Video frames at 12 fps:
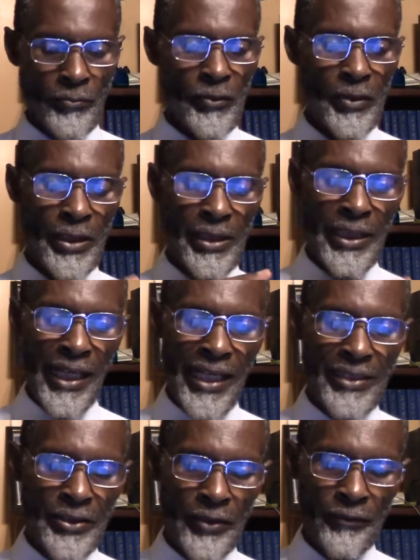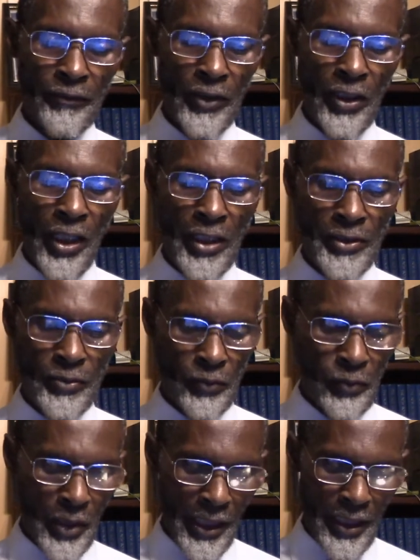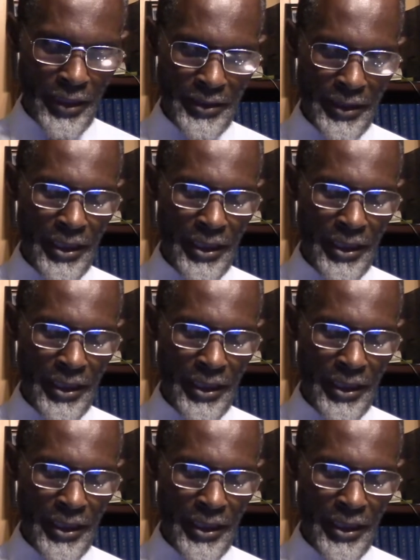the light of God's word